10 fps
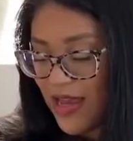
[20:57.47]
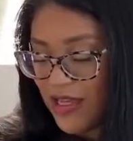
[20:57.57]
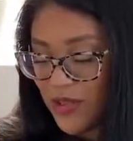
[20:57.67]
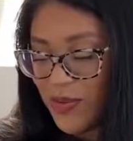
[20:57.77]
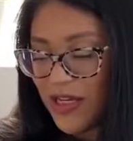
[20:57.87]
I
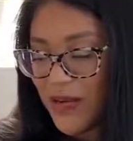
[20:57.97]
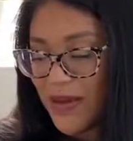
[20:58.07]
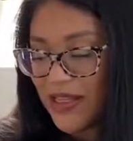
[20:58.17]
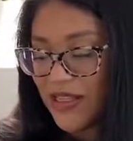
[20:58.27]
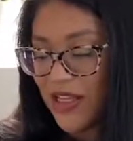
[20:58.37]
did
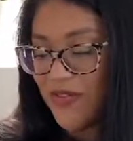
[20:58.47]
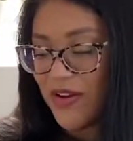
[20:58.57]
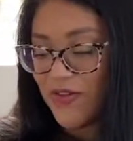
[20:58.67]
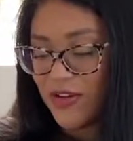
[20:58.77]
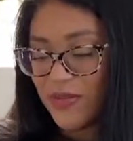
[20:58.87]
recommend the
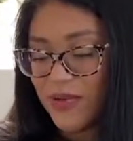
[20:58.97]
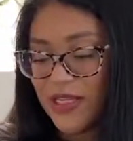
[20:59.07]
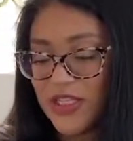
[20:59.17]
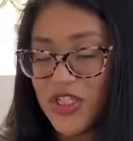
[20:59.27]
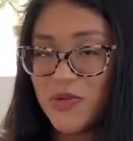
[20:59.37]
Lovevery Play
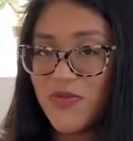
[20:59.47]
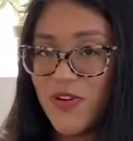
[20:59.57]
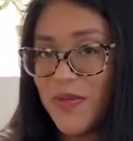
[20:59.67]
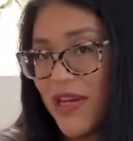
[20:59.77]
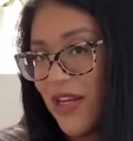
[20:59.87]
Gym
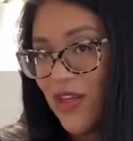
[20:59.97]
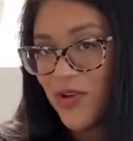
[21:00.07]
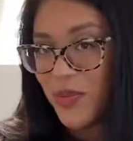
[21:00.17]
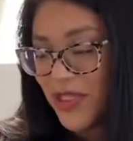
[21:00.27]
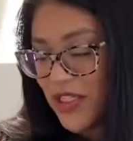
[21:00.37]
from any other
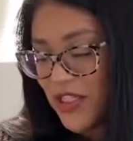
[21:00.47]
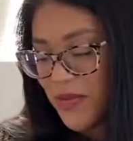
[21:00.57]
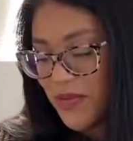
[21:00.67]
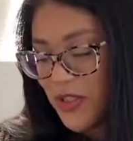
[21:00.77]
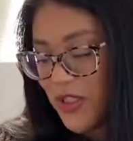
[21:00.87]
play
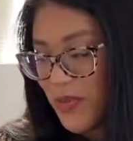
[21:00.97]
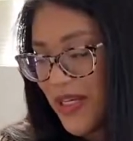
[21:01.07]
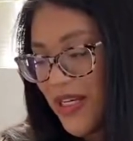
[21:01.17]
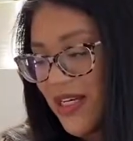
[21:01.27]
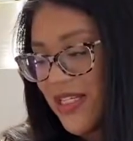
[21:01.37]
gym just
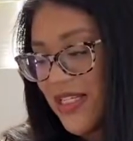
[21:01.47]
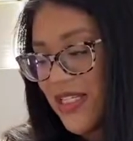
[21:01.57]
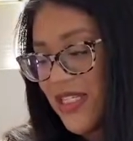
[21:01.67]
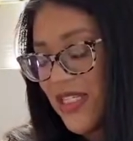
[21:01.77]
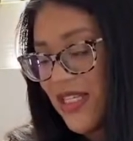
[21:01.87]
because
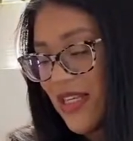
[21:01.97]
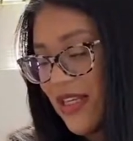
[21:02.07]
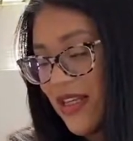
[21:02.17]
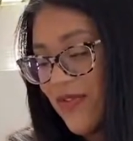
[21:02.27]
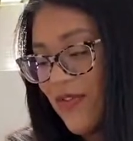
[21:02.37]
it's
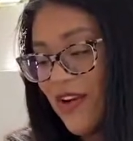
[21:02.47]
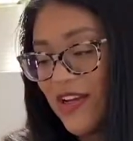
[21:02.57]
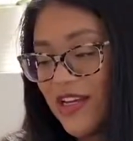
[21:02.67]
very